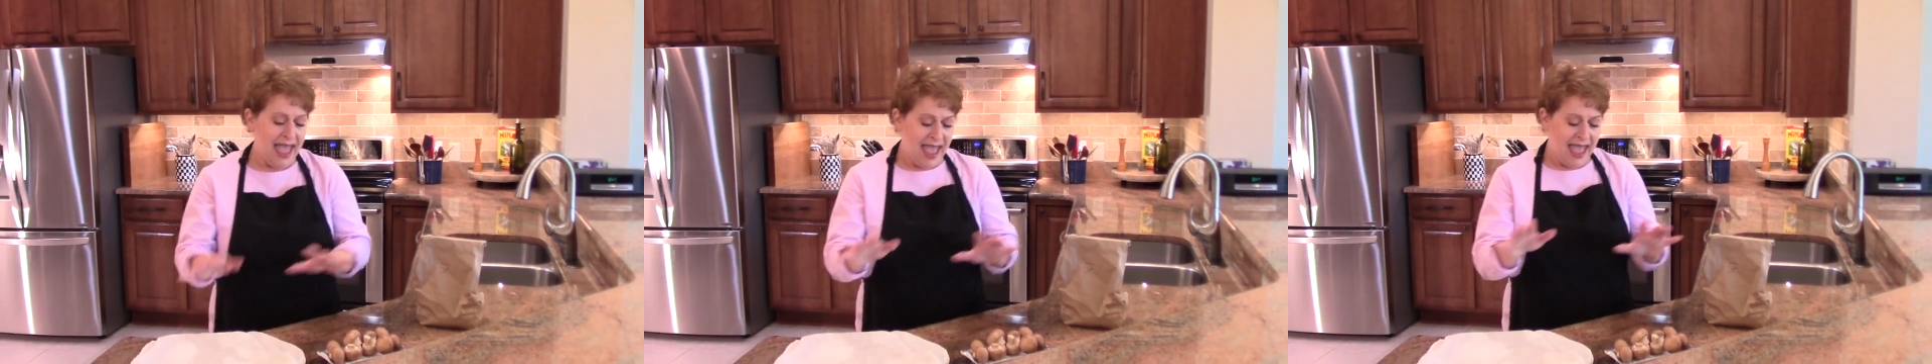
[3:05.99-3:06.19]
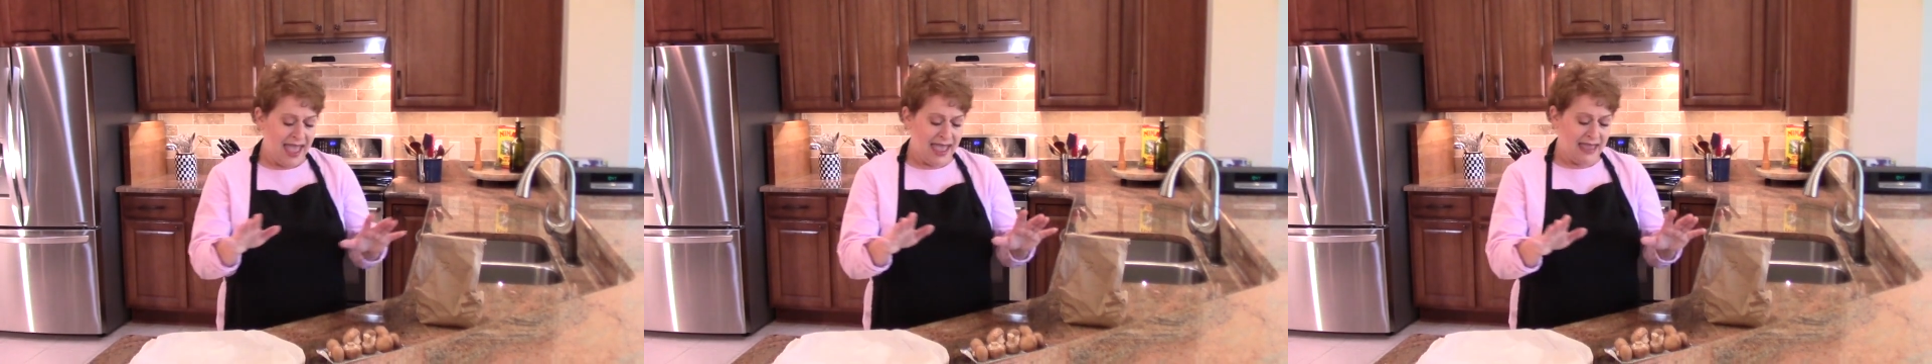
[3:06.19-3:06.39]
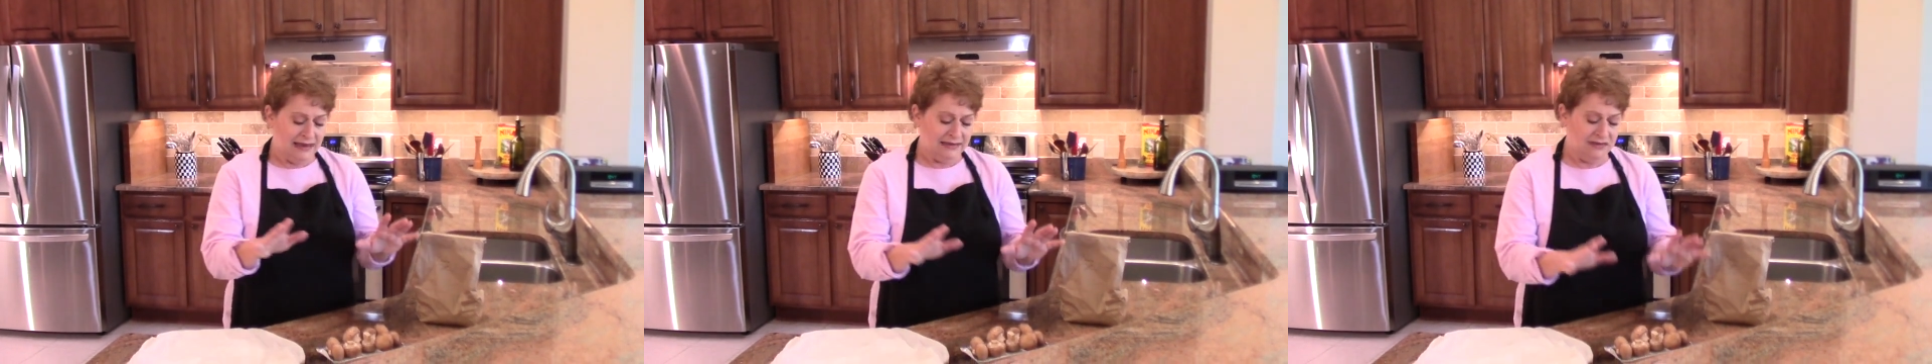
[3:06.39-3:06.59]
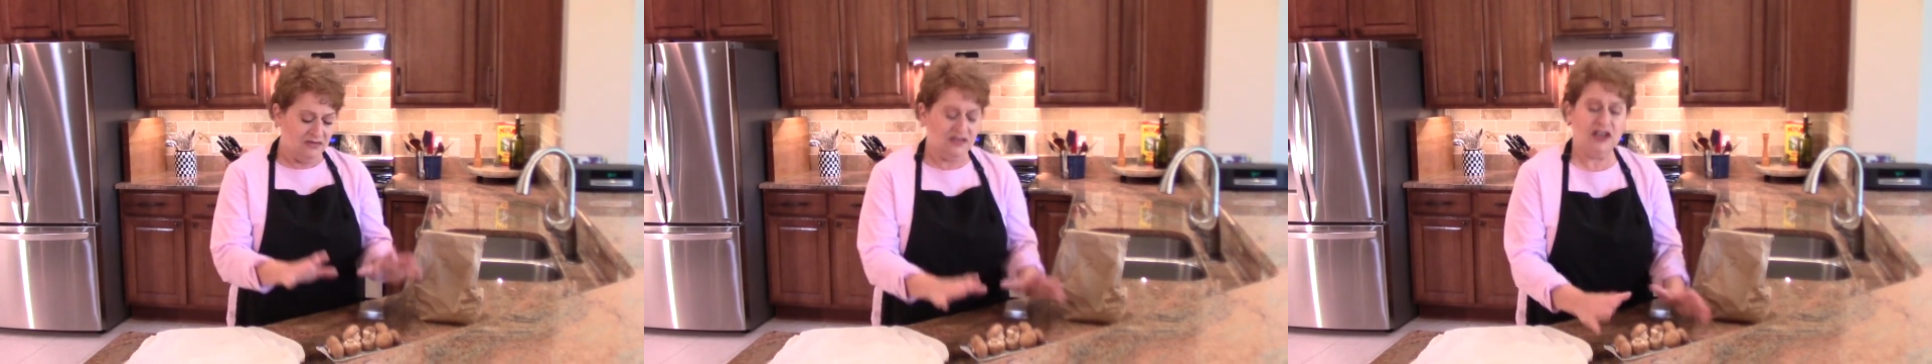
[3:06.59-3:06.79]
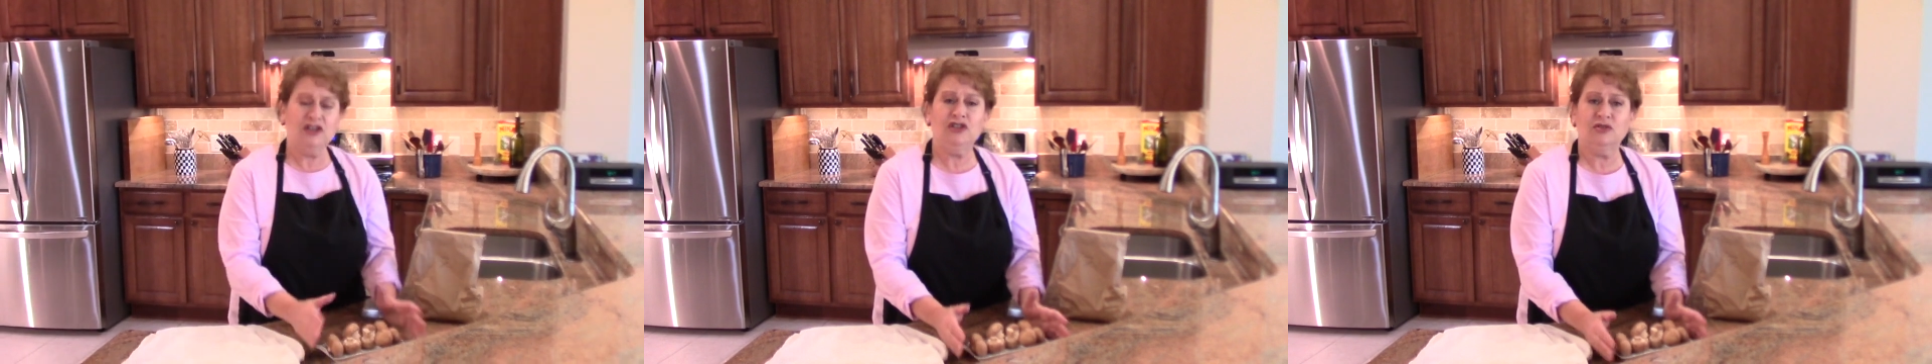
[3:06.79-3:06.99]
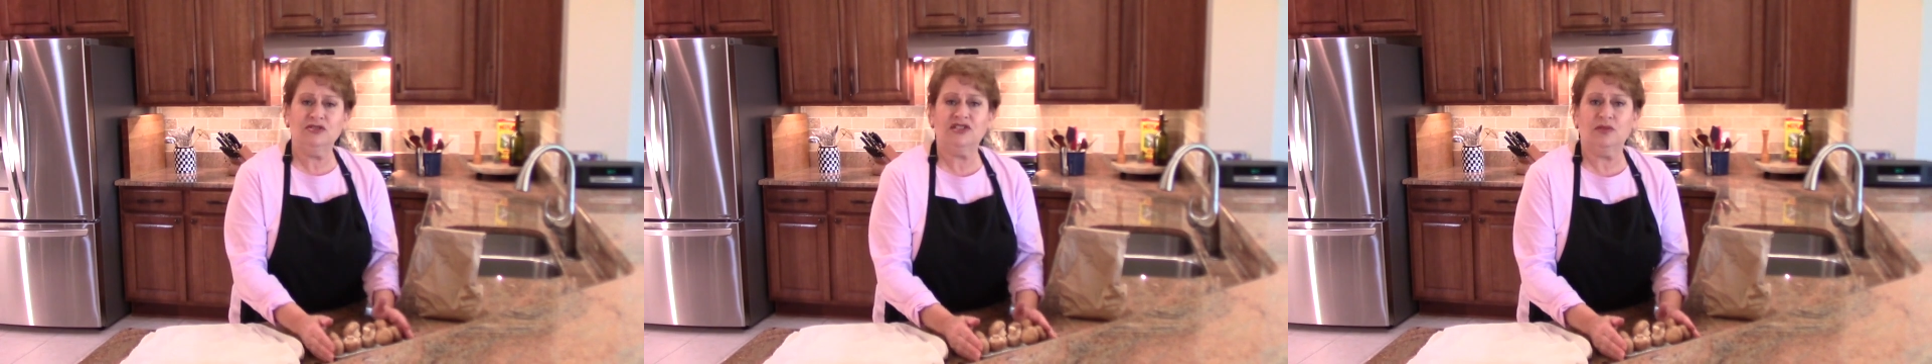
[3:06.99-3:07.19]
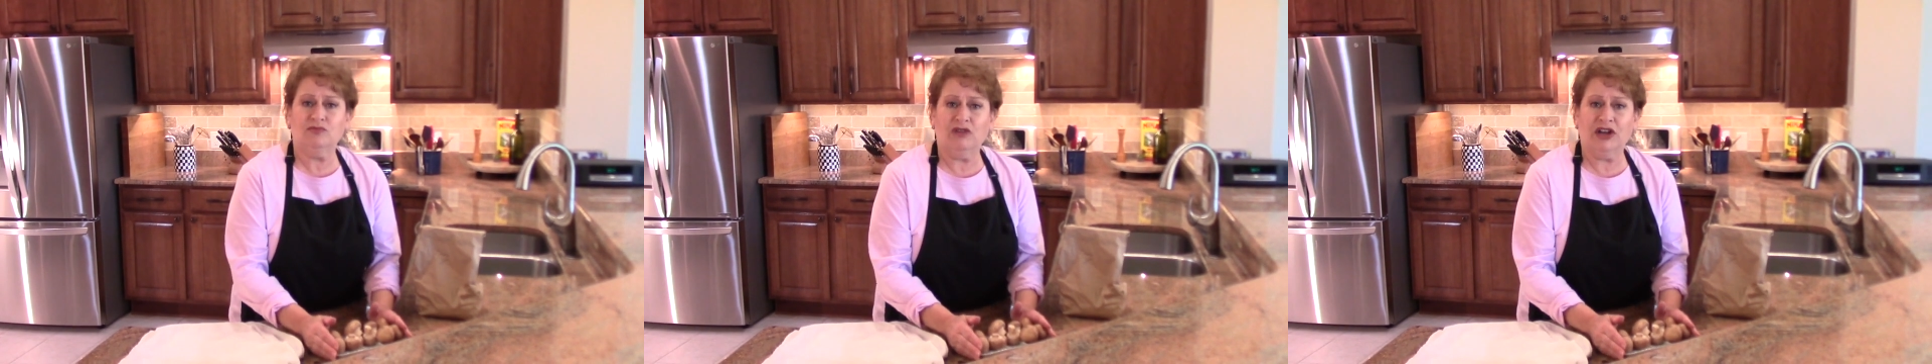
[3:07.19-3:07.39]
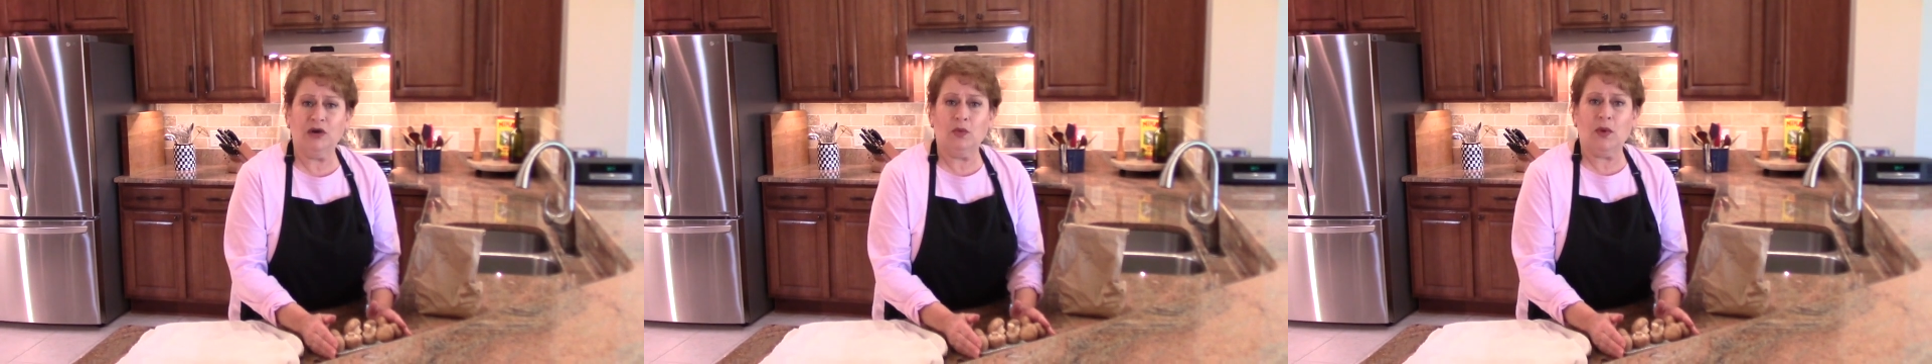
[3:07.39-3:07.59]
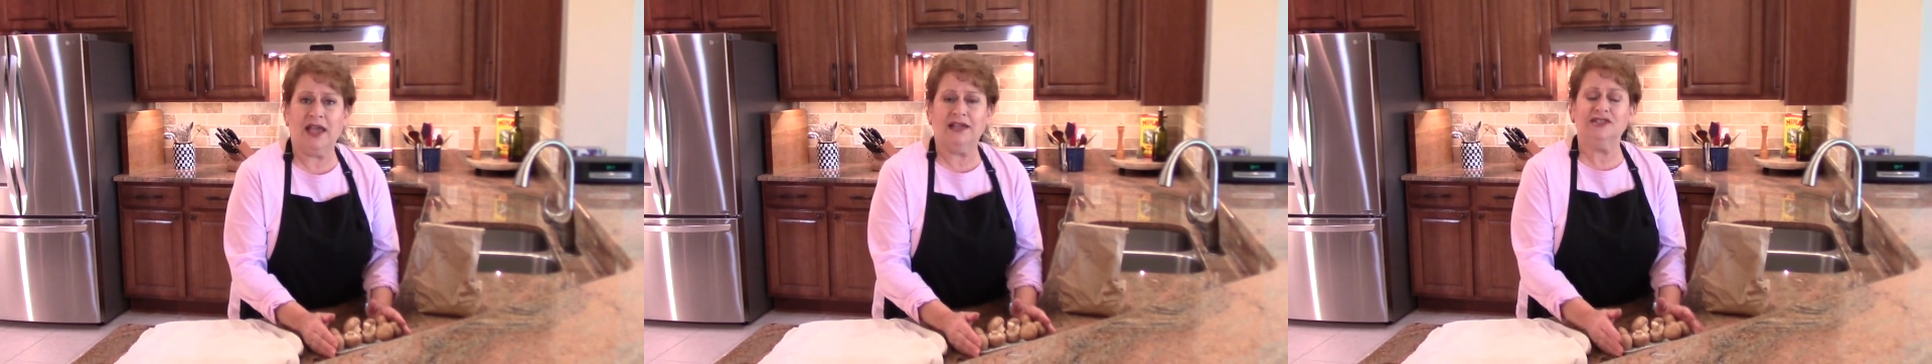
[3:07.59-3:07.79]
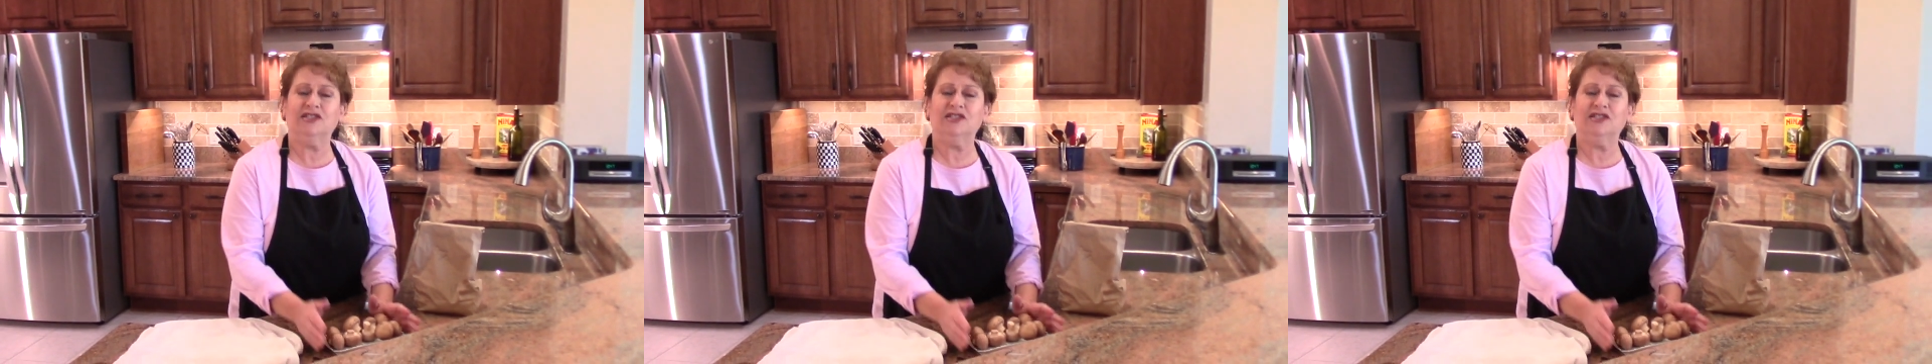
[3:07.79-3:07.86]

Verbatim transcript: and then use them right away.